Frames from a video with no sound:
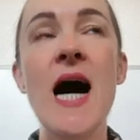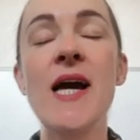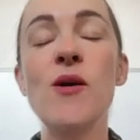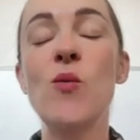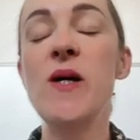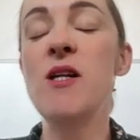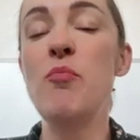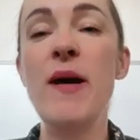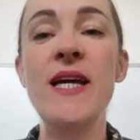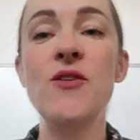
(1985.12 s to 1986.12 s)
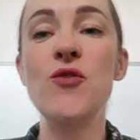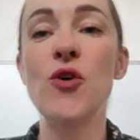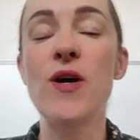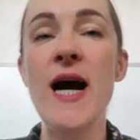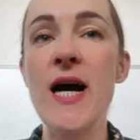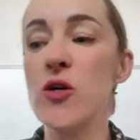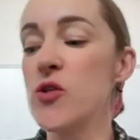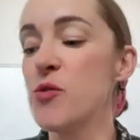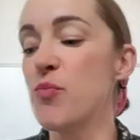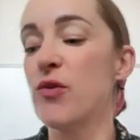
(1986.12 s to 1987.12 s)
will paint your house
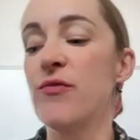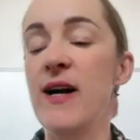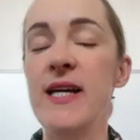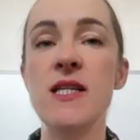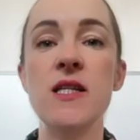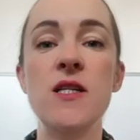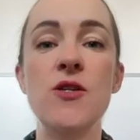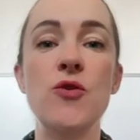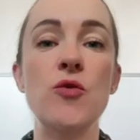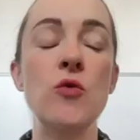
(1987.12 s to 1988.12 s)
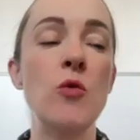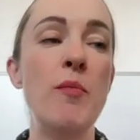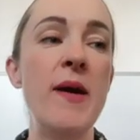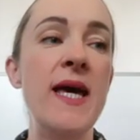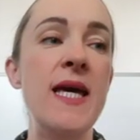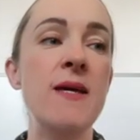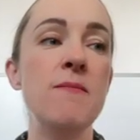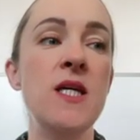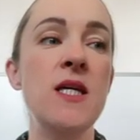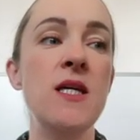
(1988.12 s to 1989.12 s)
provided you pay
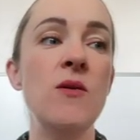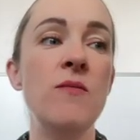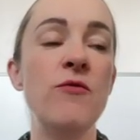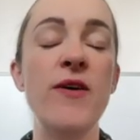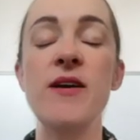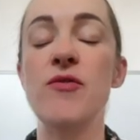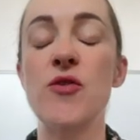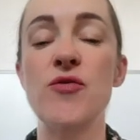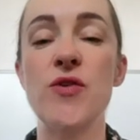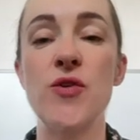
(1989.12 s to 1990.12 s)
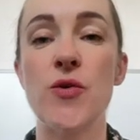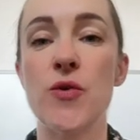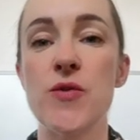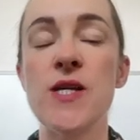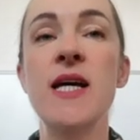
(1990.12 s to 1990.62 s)
me 500 euros.